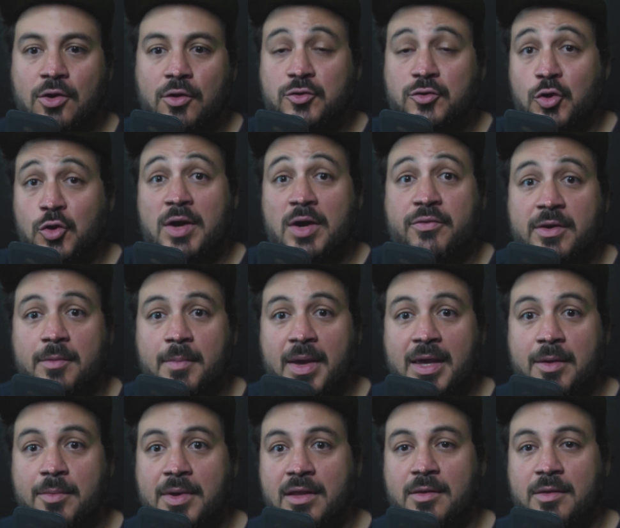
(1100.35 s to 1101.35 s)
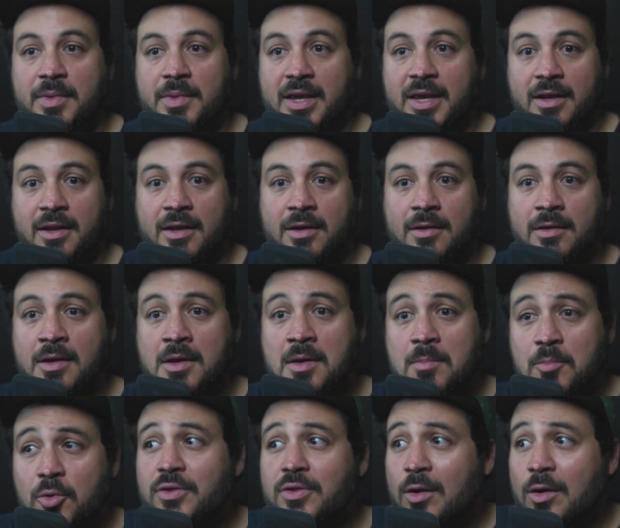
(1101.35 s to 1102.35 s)
traffic maybe at the beginning,
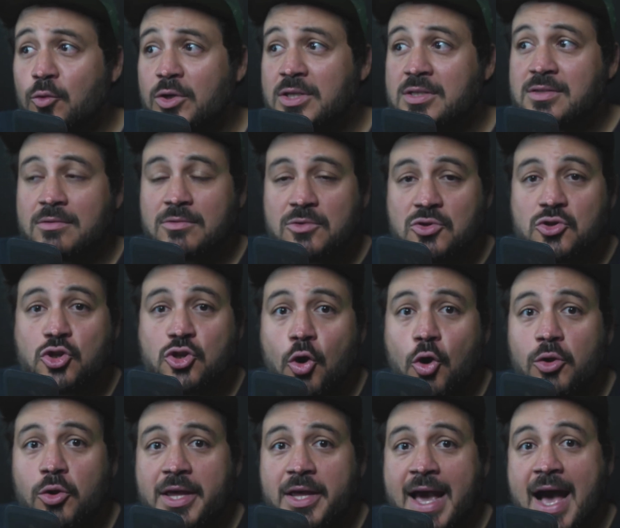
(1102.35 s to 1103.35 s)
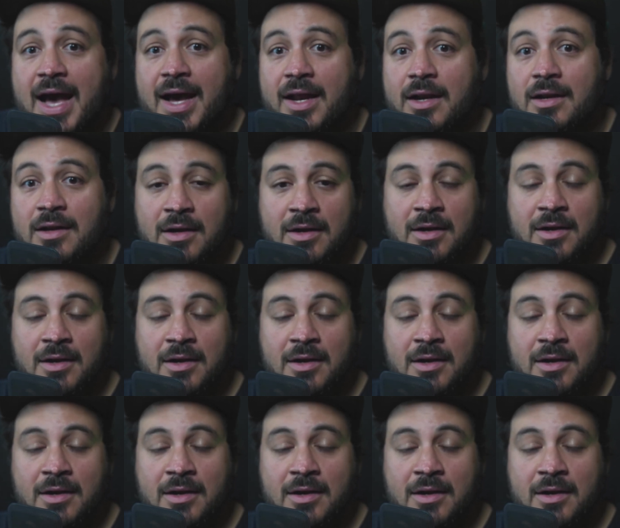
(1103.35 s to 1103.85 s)
but then we slowly had,